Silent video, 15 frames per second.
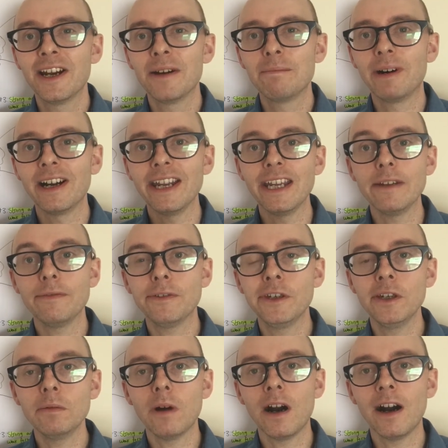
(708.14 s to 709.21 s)
But if
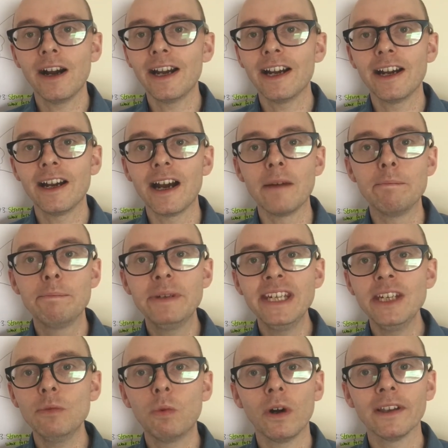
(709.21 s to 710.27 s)
you are a
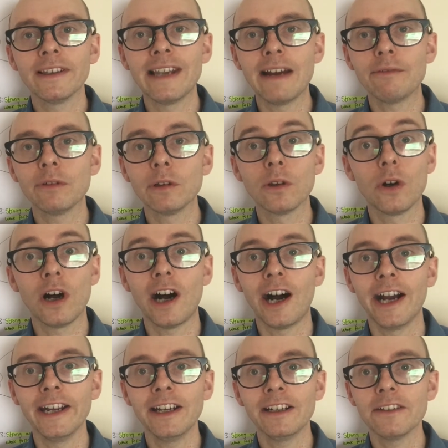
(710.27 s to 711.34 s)
B1 level or
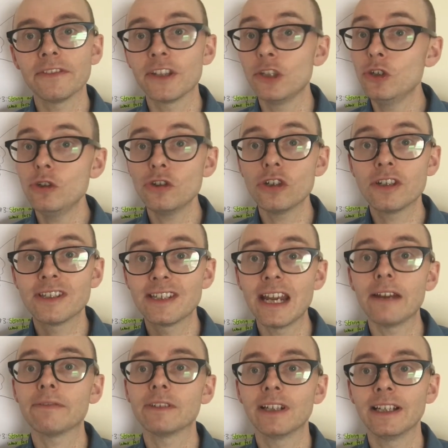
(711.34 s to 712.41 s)
higher, then you should
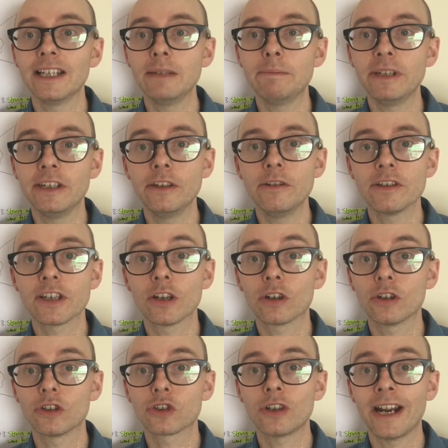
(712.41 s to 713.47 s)
definitely be using
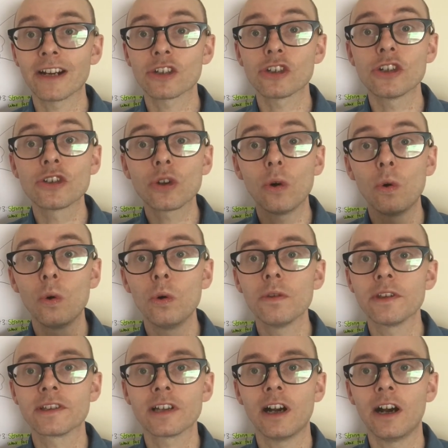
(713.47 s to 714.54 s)
contractions all
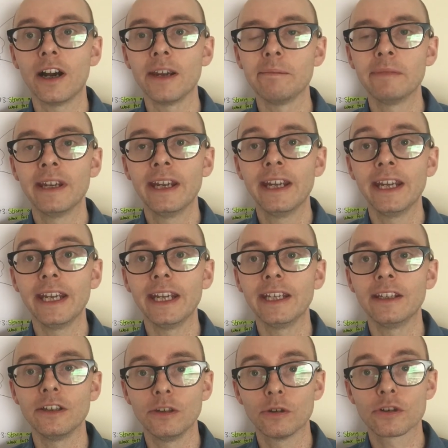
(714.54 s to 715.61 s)
the time in
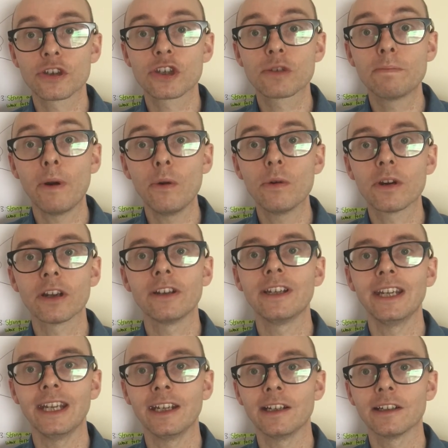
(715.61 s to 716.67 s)
your spoken
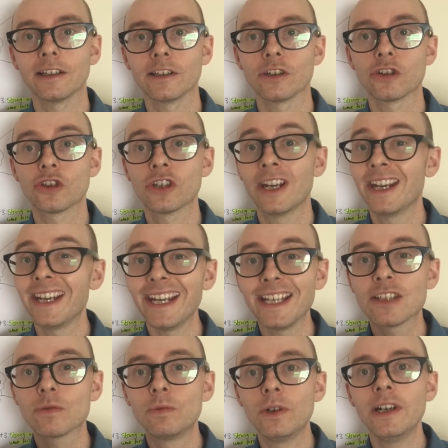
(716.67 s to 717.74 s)
English.
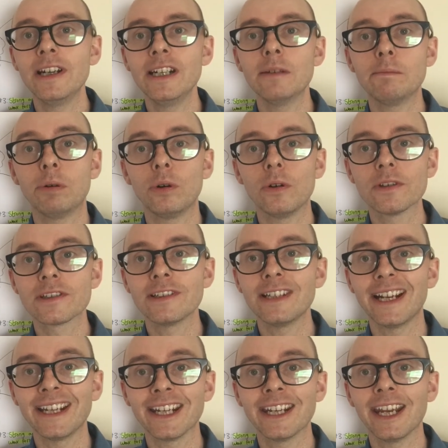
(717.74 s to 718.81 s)
It's really important,
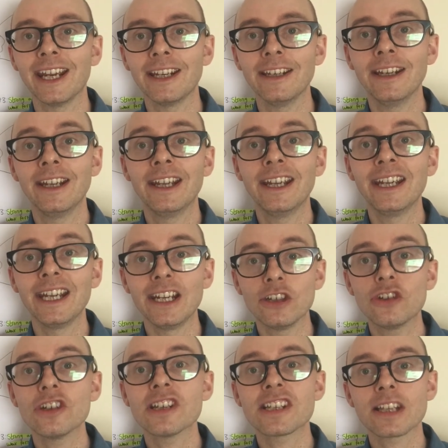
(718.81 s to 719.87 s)
and again, it's
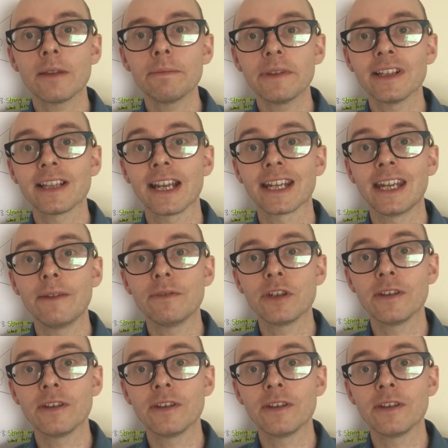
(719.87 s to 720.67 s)
just something that gives